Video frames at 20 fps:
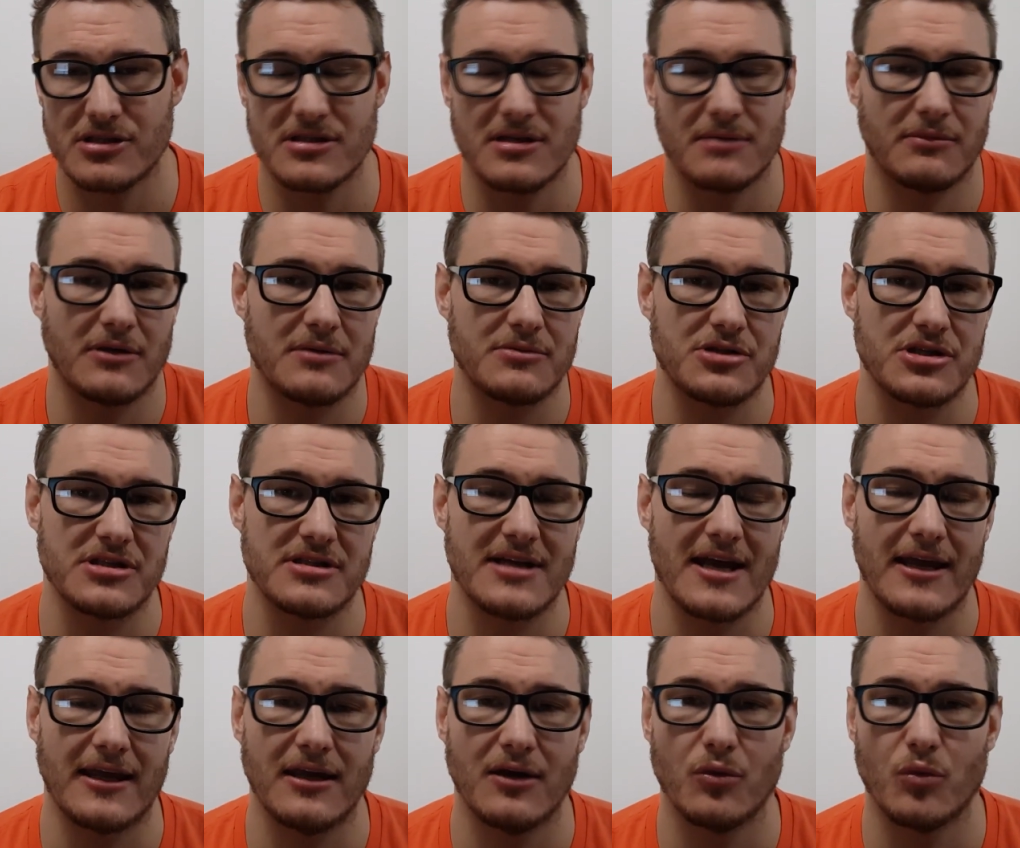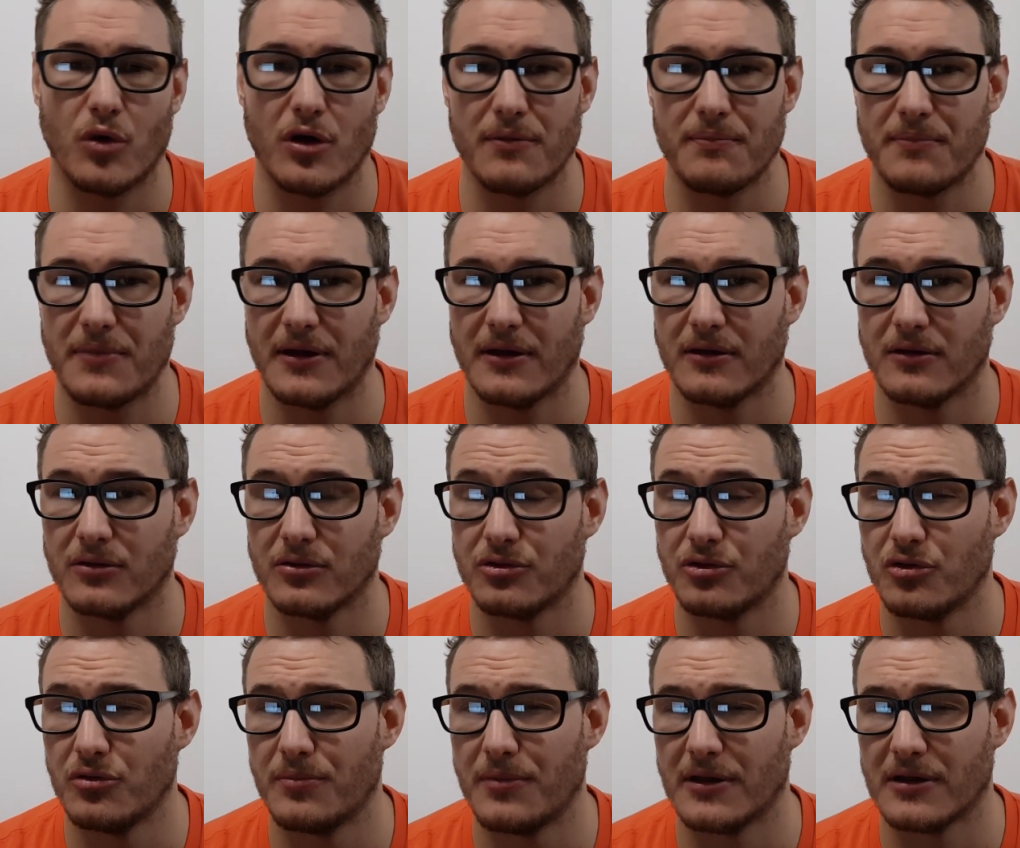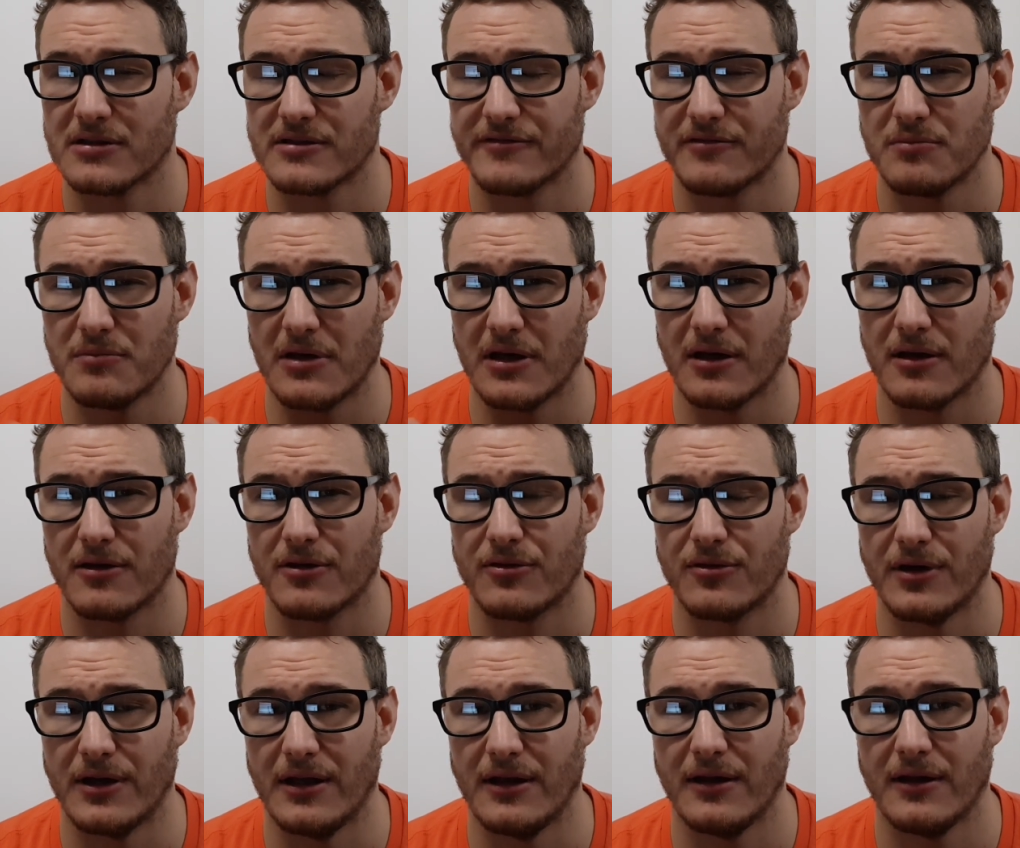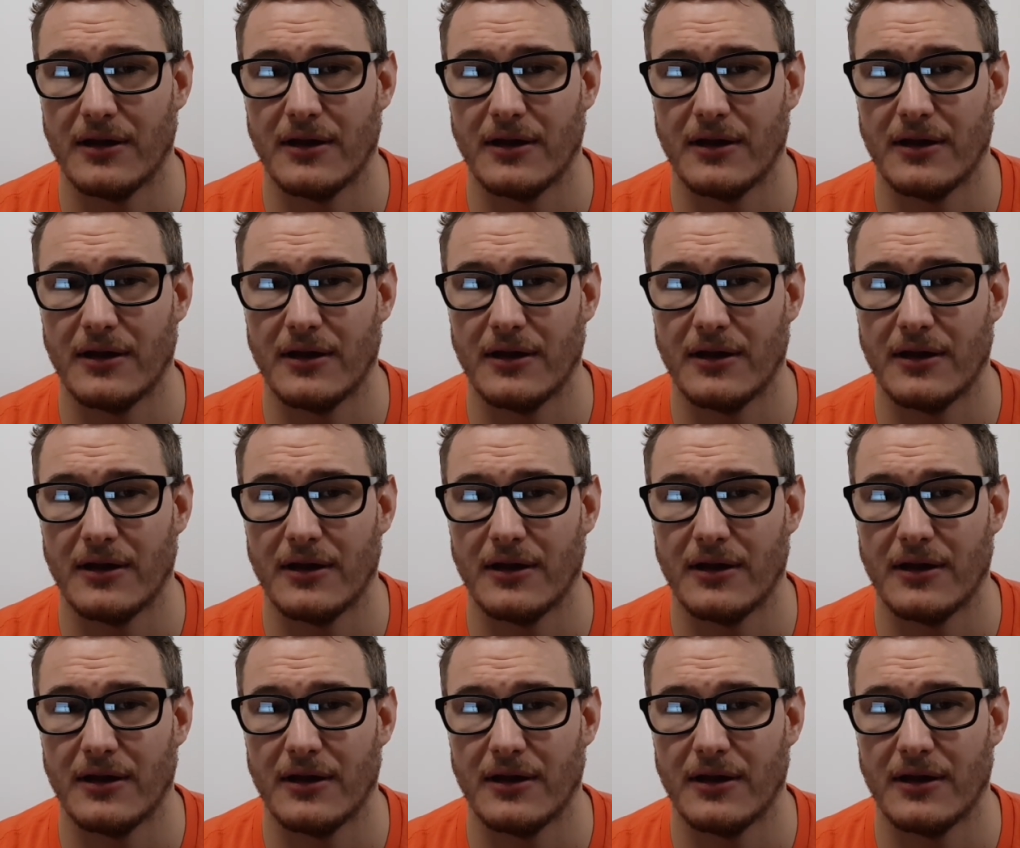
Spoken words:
sometimes just taking 1 pill or 2 pills of omega-3